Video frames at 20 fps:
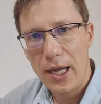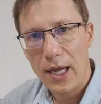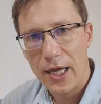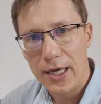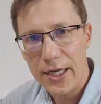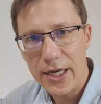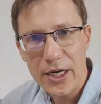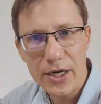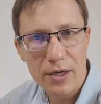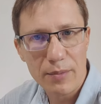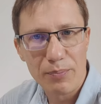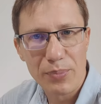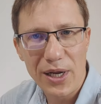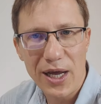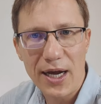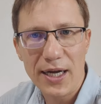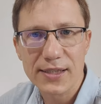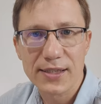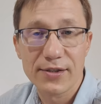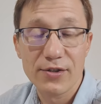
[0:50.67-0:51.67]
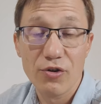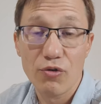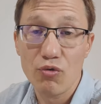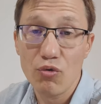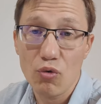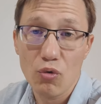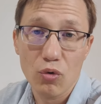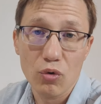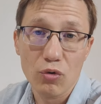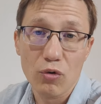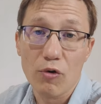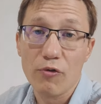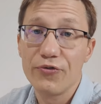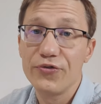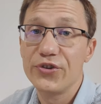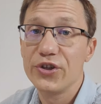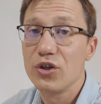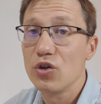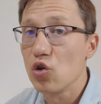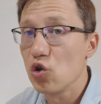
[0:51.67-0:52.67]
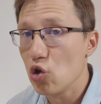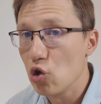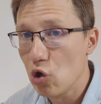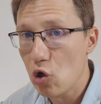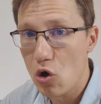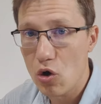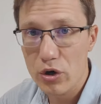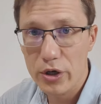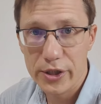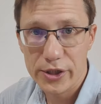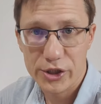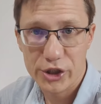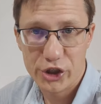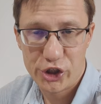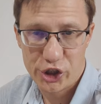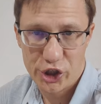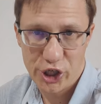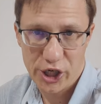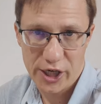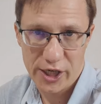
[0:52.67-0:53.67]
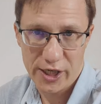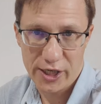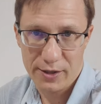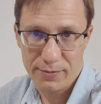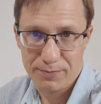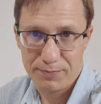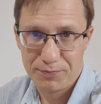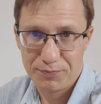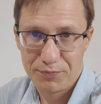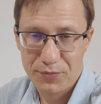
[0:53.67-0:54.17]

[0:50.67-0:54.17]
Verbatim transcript: And here applies the rule of the longest chain.